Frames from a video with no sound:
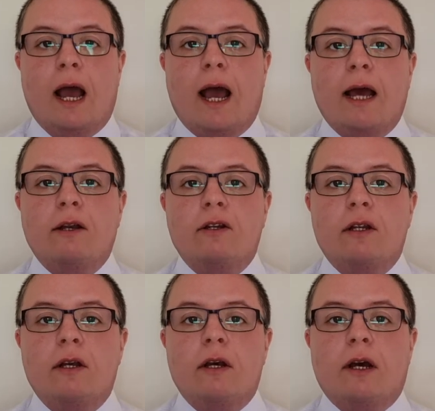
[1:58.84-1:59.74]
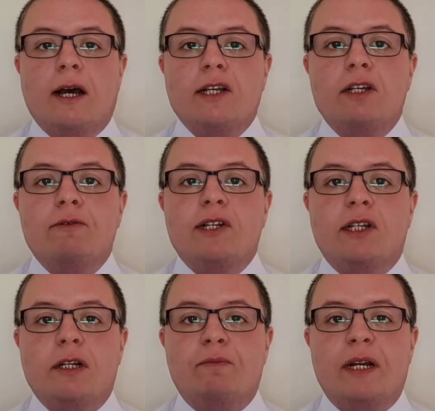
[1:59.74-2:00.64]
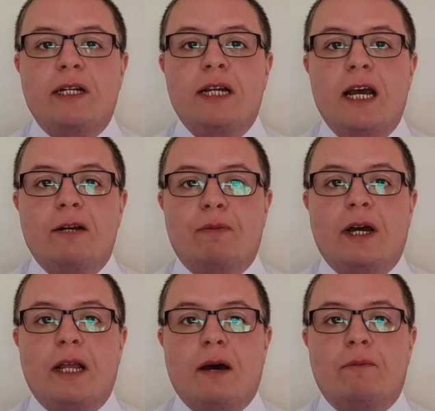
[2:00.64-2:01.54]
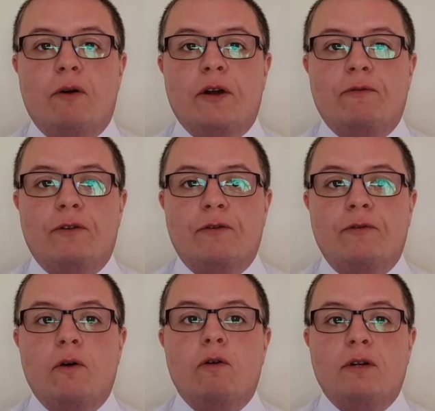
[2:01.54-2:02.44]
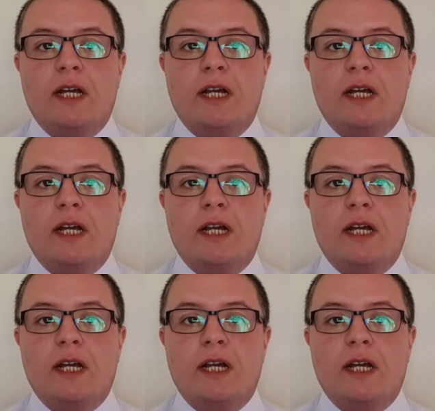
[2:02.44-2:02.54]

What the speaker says: and Lazarus had been dead by that point for 4